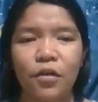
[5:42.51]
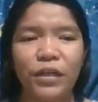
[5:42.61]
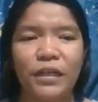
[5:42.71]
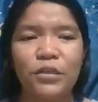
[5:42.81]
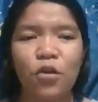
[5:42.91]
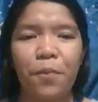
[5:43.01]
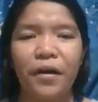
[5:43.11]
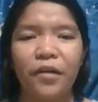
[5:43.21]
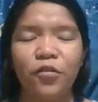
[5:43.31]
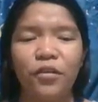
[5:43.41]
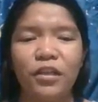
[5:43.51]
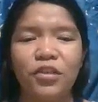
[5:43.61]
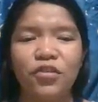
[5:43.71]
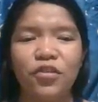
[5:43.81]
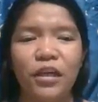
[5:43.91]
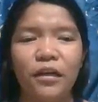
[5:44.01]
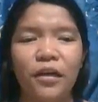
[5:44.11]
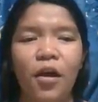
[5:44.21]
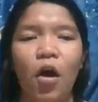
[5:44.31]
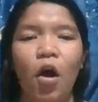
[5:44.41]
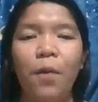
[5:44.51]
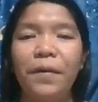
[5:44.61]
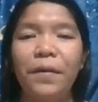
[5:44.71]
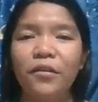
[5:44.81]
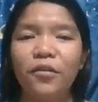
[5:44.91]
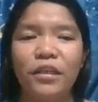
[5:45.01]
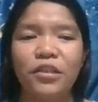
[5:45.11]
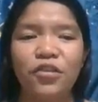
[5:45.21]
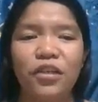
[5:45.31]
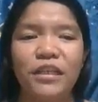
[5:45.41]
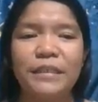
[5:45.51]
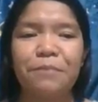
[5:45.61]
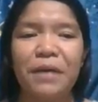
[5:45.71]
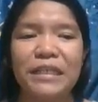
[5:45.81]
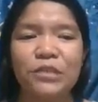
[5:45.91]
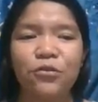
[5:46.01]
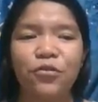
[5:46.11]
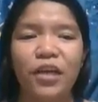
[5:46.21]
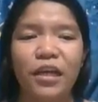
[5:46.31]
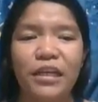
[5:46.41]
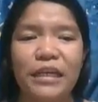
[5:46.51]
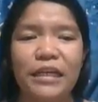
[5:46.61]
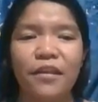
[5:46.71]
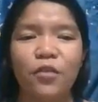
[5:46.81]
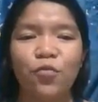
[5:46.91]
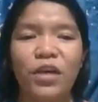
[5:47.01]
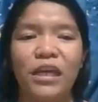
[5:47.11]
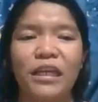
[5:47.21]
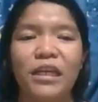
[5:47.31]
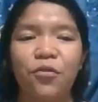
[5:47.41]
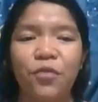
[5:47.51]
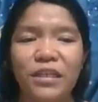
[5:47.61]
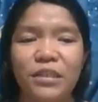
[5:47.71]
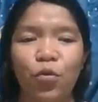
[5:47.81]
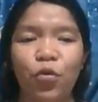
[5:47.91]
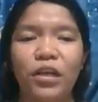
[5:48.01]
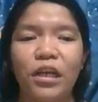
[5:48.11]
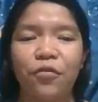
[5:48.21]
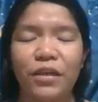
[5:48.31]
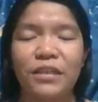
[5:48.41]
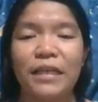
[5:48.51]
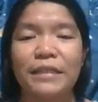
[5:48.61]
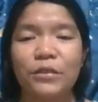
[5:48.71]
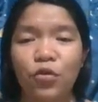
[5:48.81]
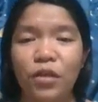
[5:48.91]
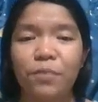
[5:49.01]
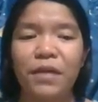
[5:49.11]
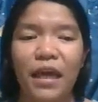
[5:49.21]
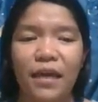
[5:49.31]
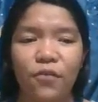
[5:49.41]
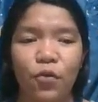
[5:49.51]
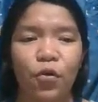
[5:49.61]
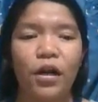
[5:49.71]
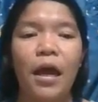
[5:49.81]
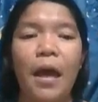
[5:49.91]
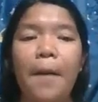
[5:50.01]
What is operant conditioning? Operant conditioning is based on the idea that we can increase or decrease a certain behavior